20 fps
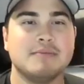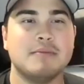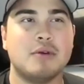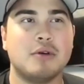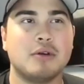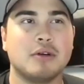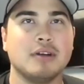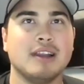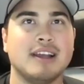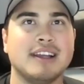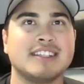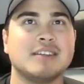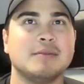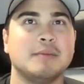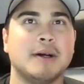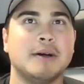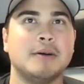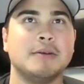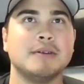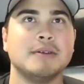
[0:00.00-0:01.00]
more or less
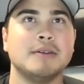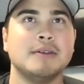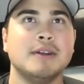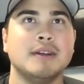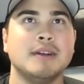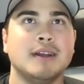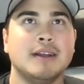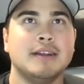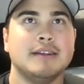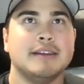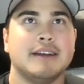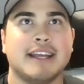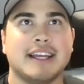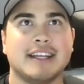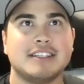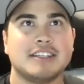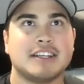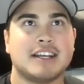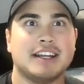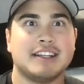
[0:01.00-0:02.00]
about,
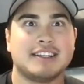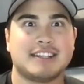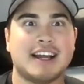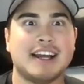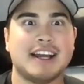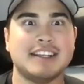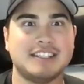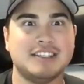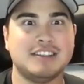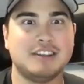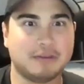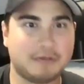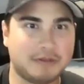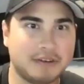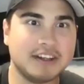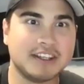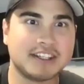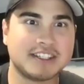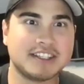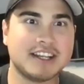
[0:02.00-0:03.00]
again, to kind of tie it to your
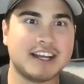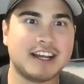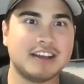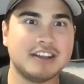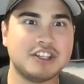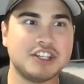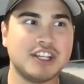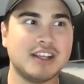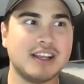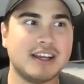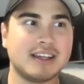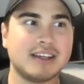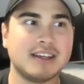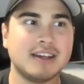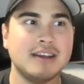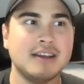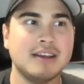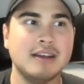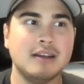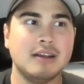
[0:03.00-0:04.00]
fitness analogy, like
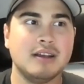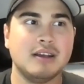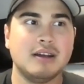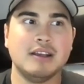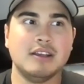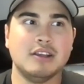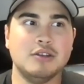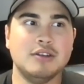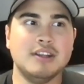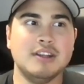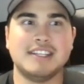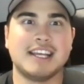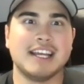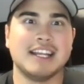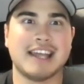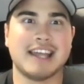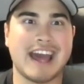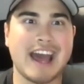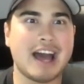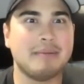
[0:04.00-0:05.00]
you need to get in
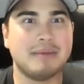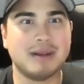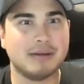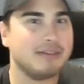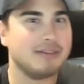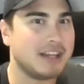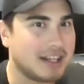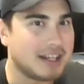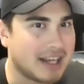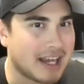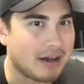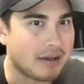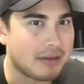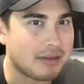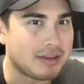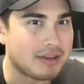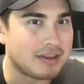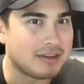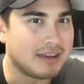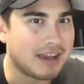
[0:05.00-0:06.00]
the habit of eating
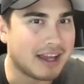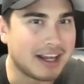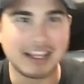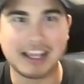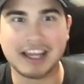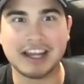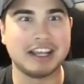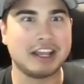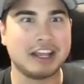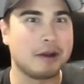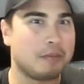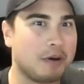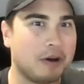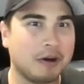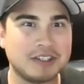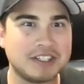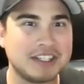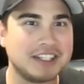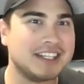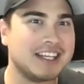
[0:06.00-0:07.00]
healthy and getting your
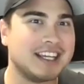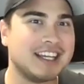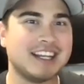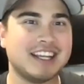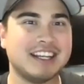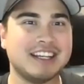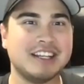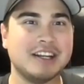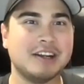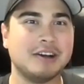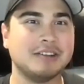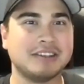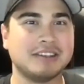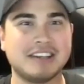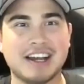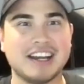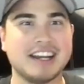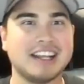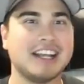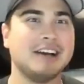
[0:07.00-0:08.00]
protein in, and
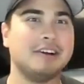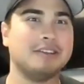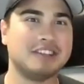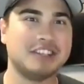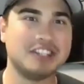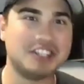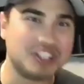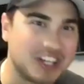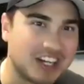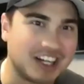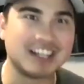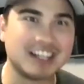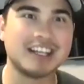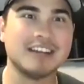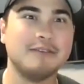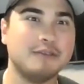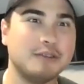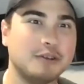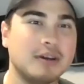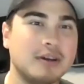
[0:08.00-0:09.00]
cutting out the junk
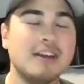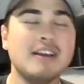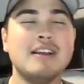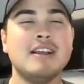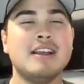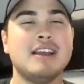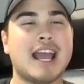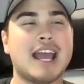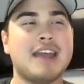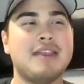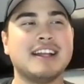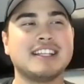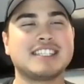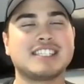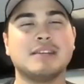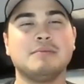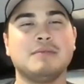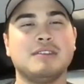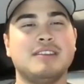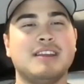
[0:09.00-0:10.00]
and food. And that's
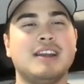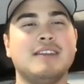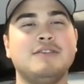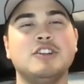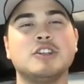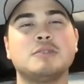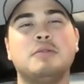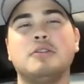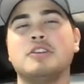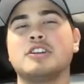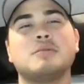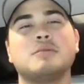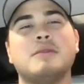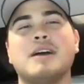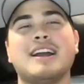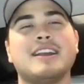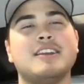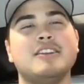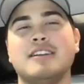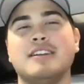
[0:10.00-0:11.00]
something that if you just push it
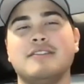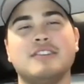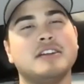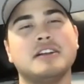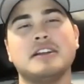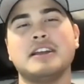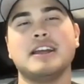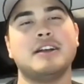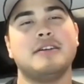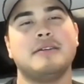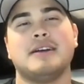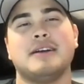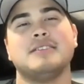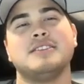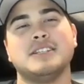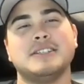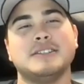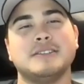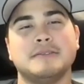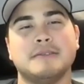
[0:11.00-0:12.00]
back, you're never going to get around
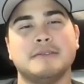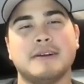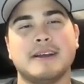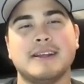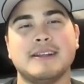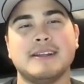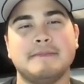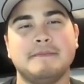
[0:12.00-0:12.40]
to, right?